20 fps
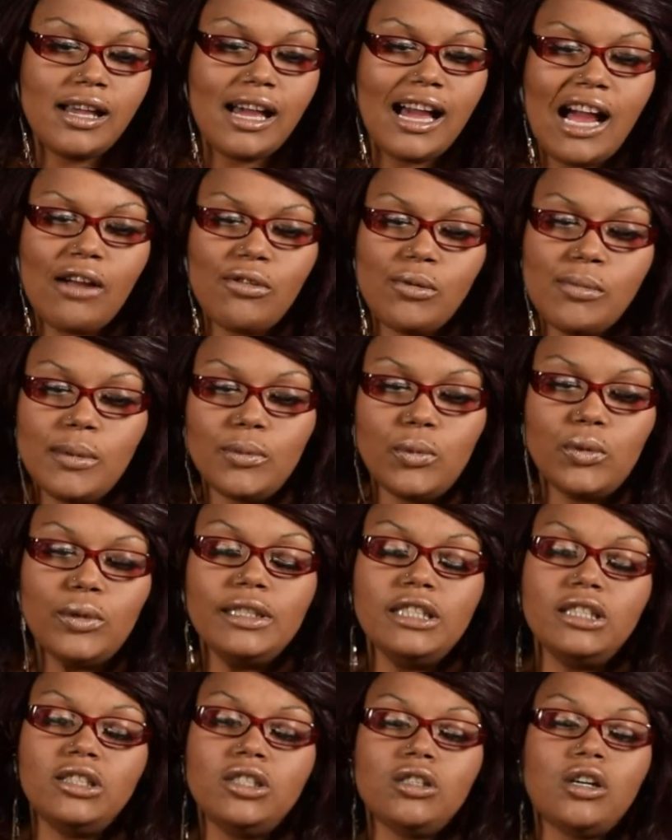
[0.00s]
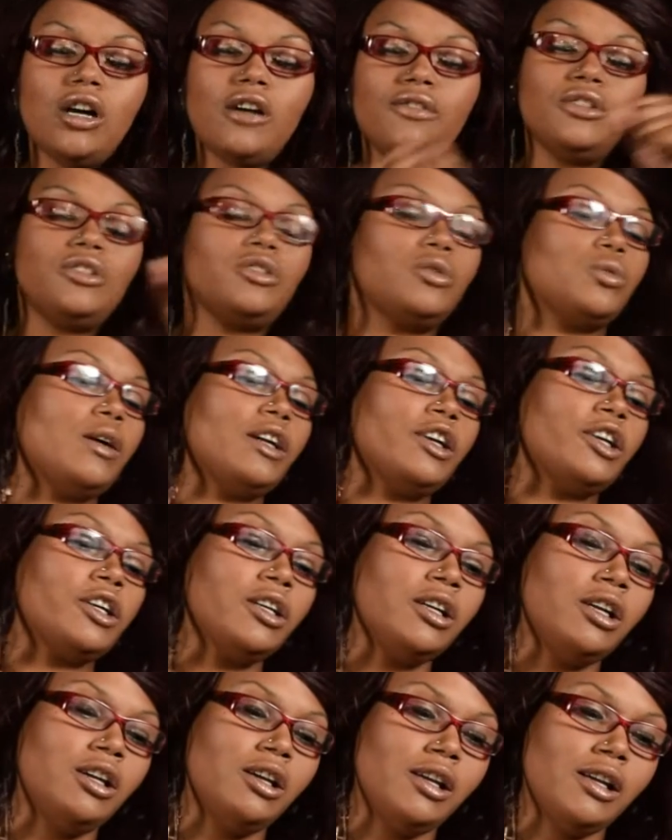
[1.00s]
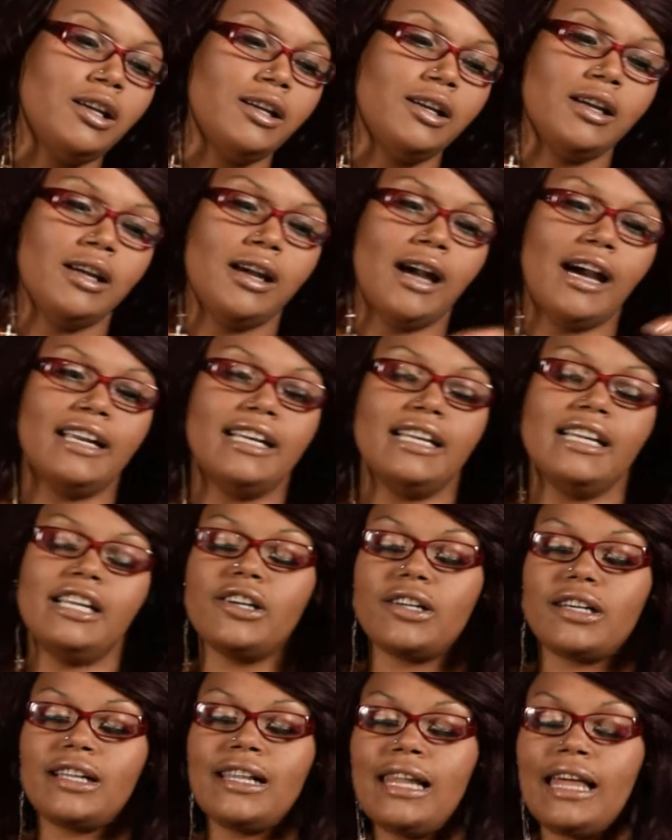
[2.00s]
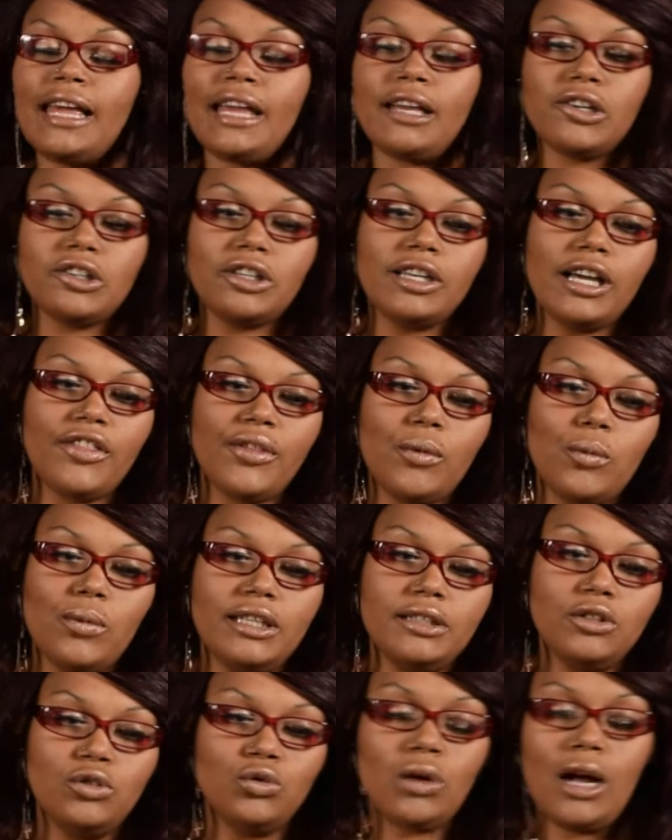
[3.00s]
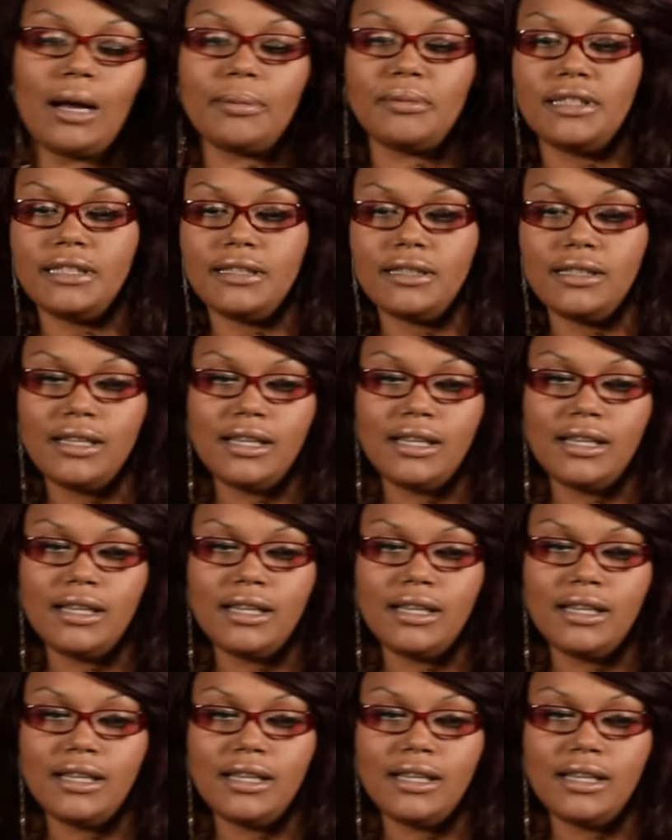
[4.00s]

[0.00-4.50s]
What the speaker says: I remember when he took off his sweater, I didn't hear a clank or nothing when he dropped it.